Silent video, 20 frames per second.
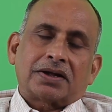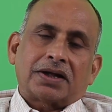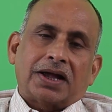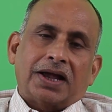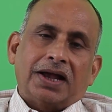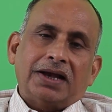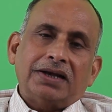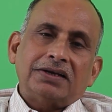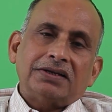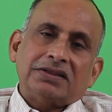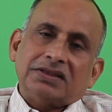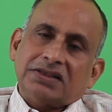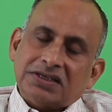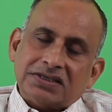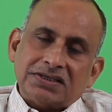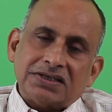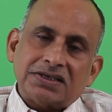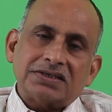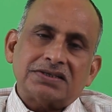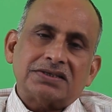And
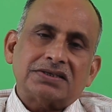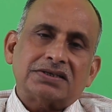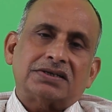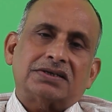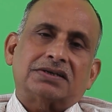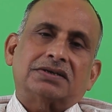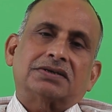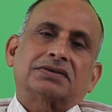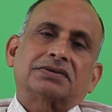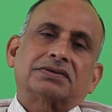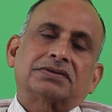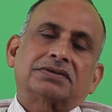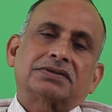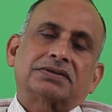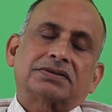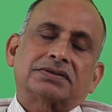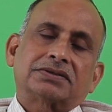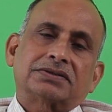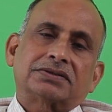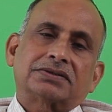this is the
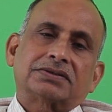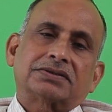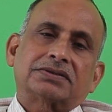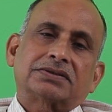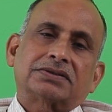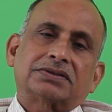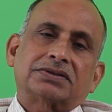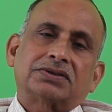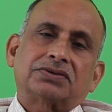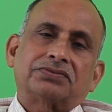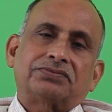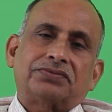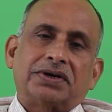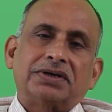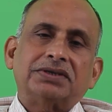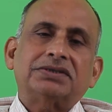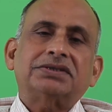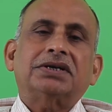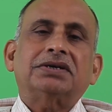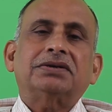
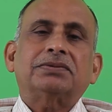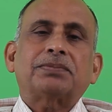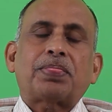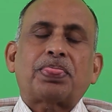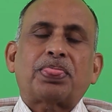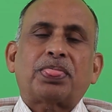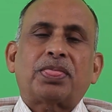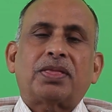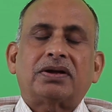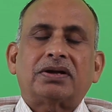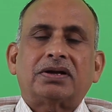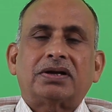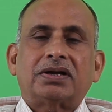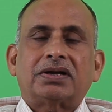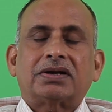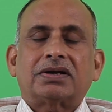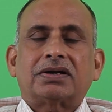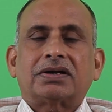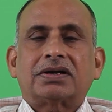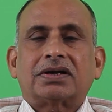function
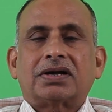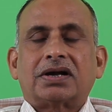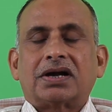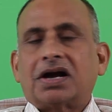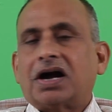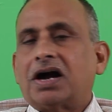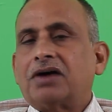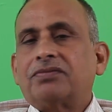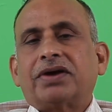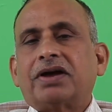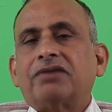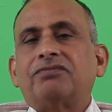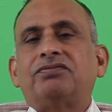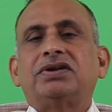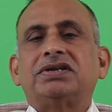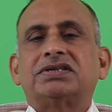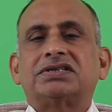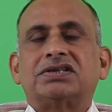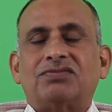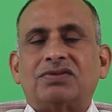of
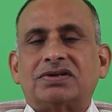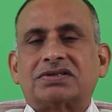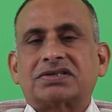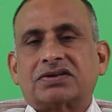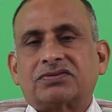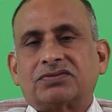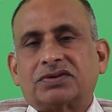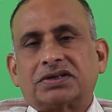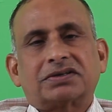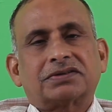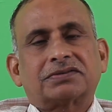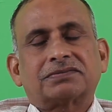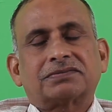every civil servant.